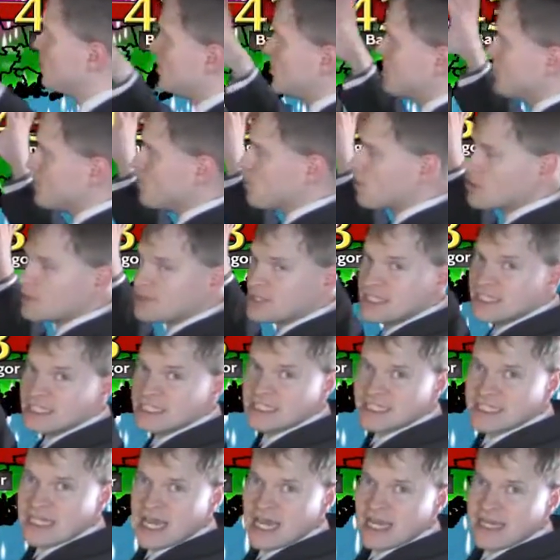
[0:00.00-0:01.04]
The
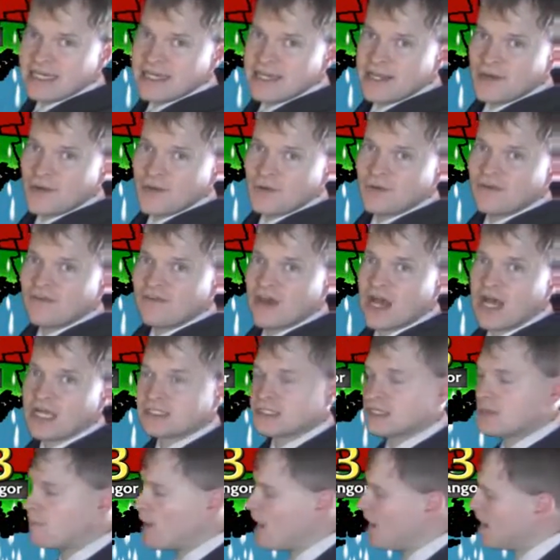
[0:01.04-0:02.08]
northeast side here, we've got some